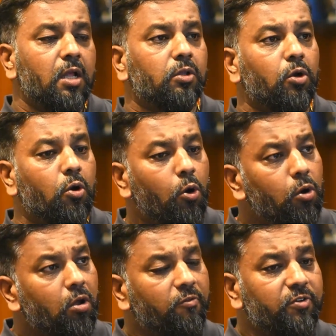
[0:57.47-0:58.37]
The
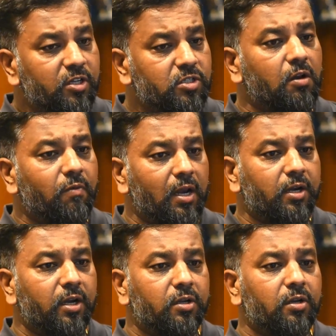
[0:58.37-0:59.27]
goal of Digital
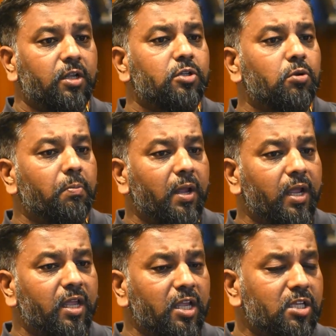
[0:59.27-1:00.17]
Validator is to
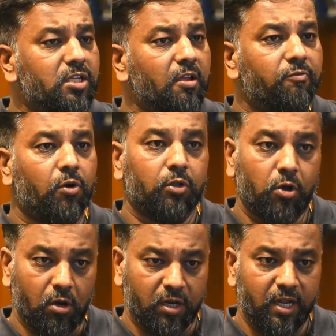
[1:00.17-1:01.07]
make easy for the
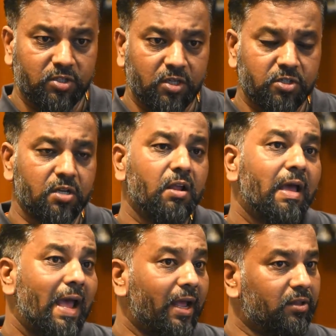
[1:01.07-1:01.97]
organization
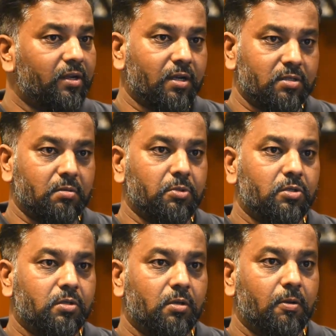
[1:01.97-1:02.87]
and their customers.